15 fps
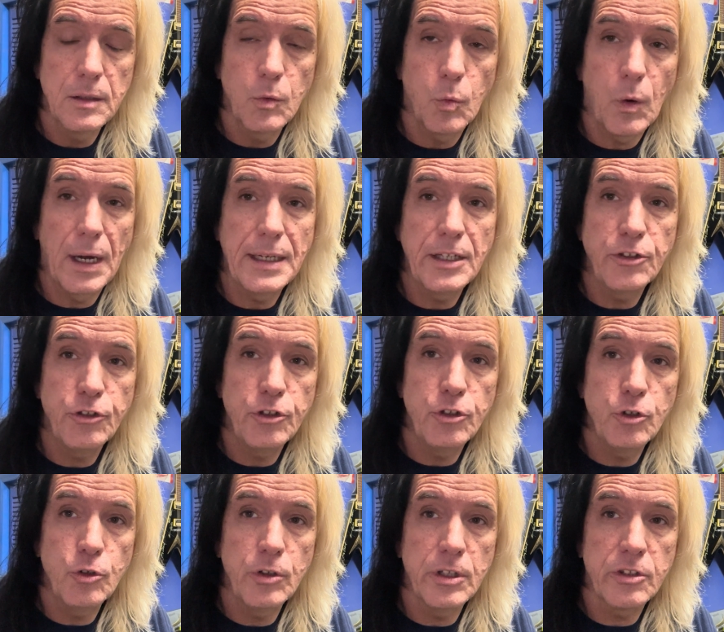Why did you
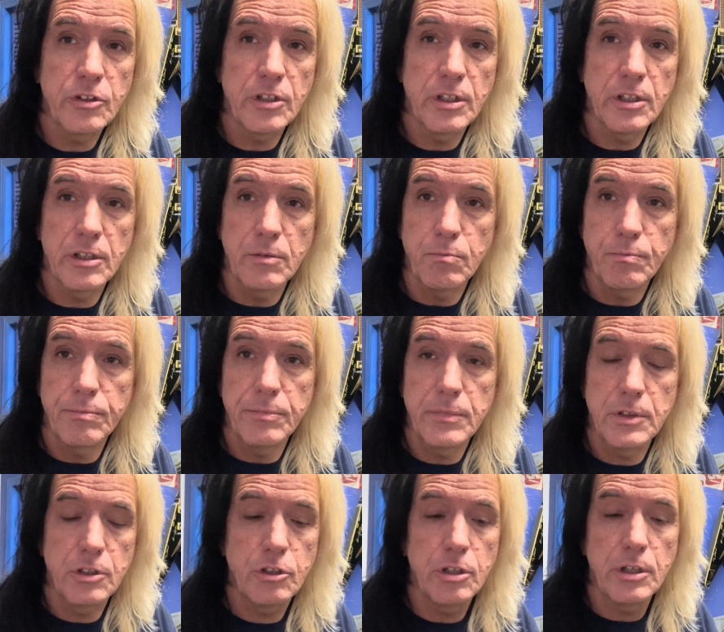do this
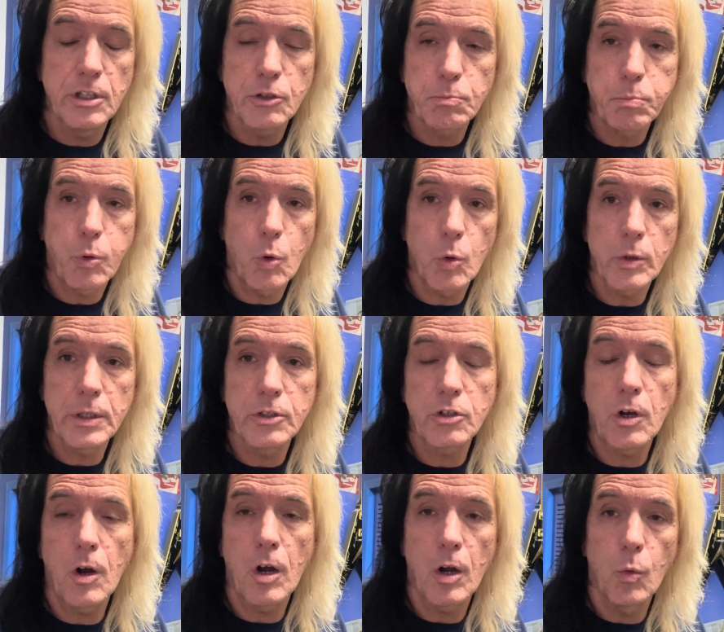to this poor
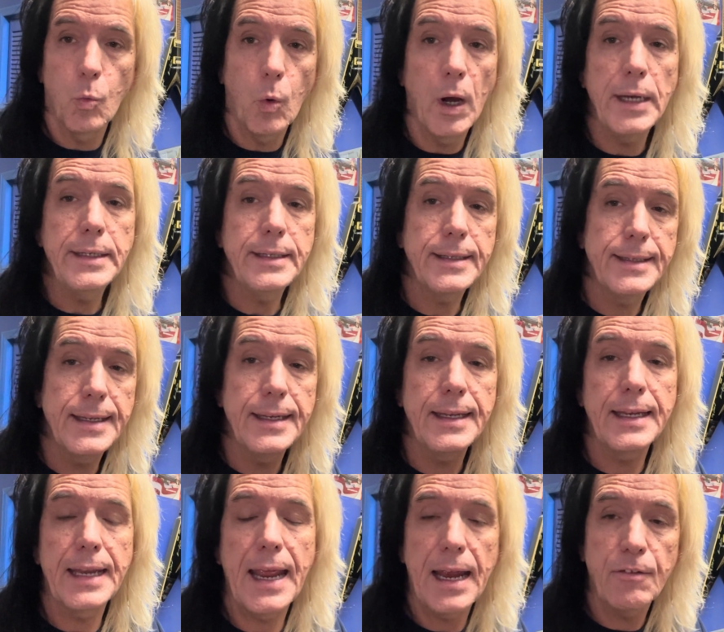guitar? What
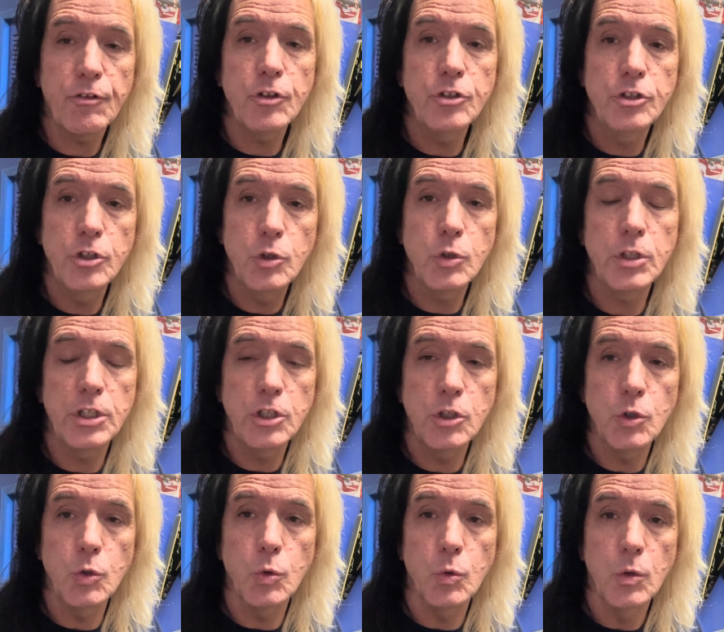did it ever do to
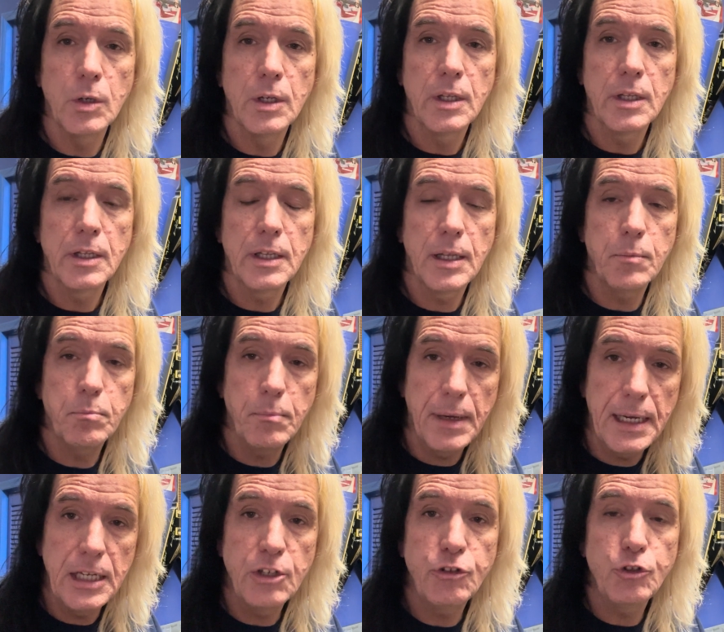you that
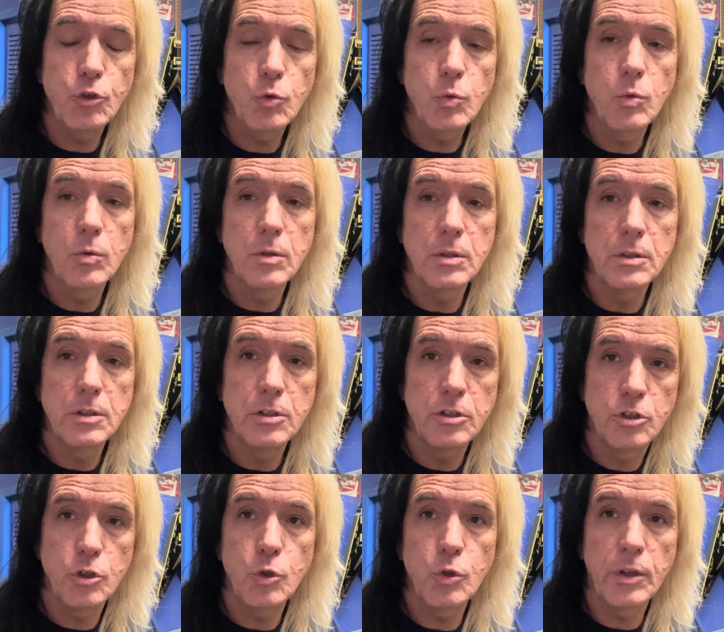made you
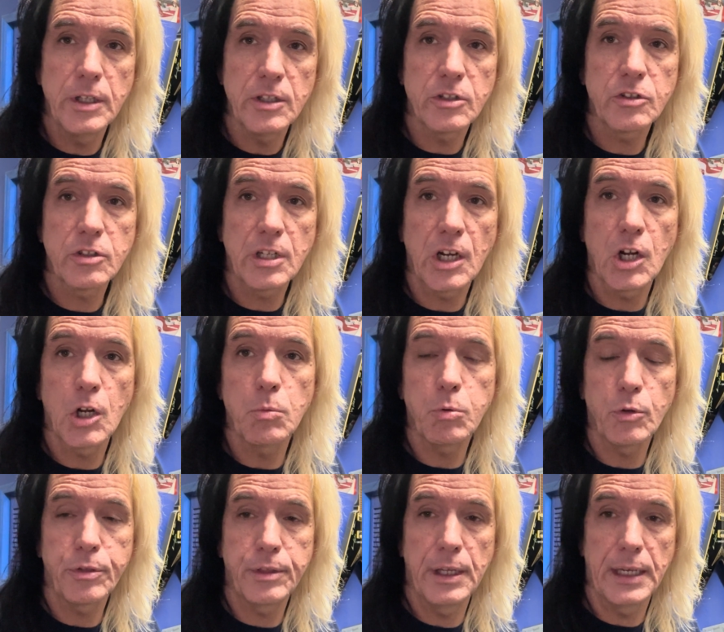do this terrible
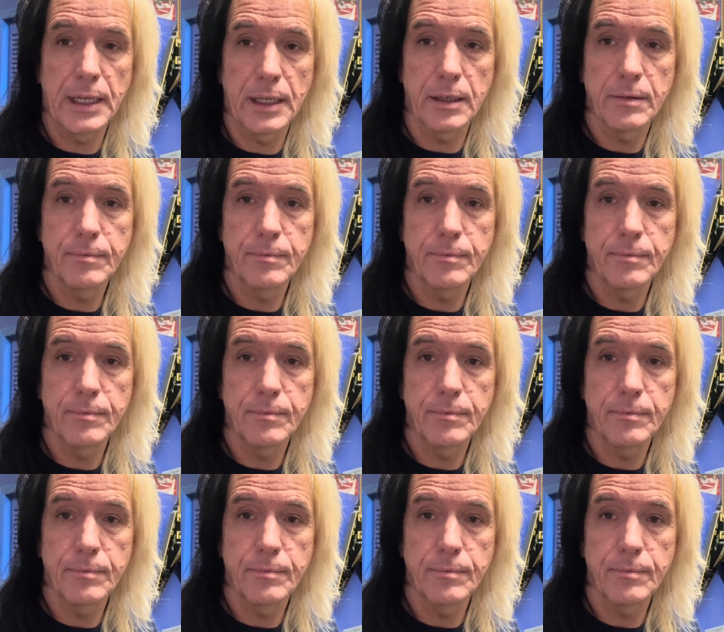thing?